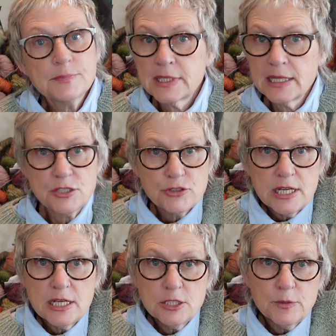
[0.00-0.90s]
get
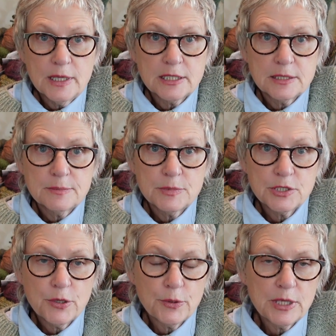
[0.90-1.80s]
straight into it.
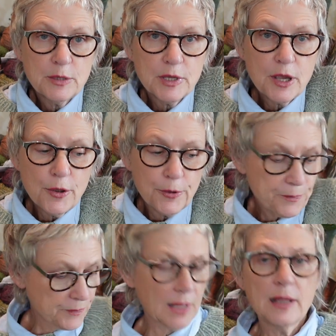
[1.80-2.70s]
So here we go.
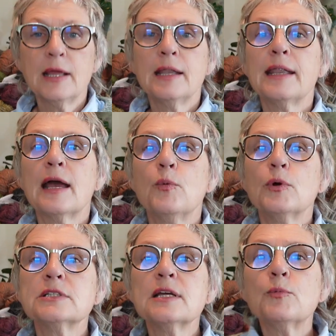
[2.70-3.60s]
Now
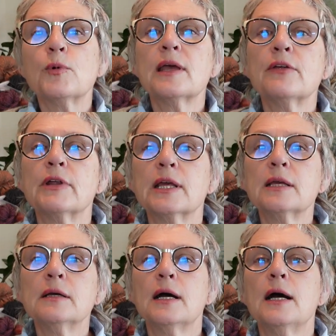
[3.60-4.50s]
what I'm
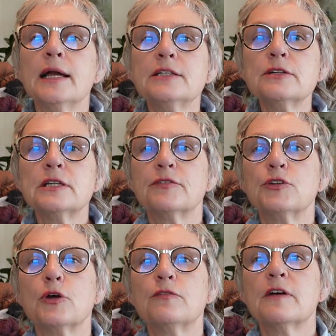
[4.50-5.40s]
wearing, I don't
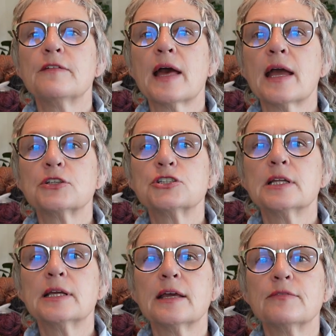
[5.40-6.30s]
even know if I've
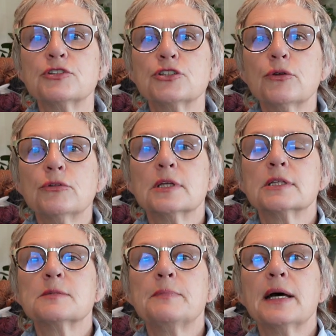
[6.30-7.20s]
actually ever shown
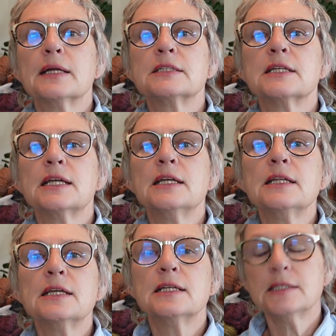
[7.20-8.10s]
this, but it
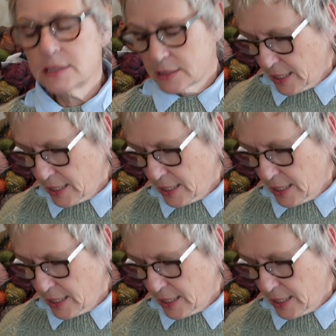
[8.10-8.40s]
is